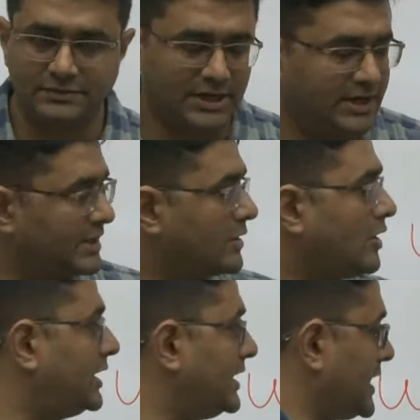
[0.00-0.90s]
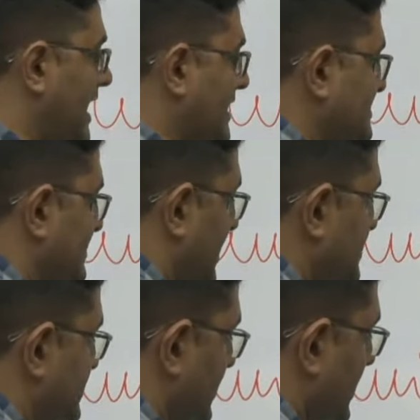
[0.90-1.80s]
right? They called it as
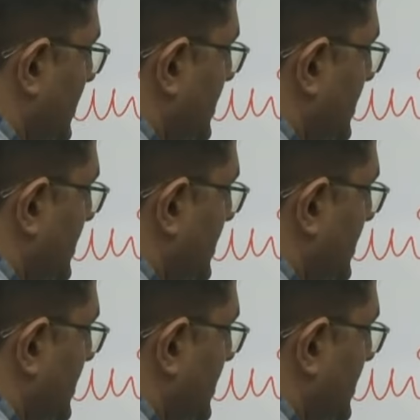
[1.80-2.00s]
cultural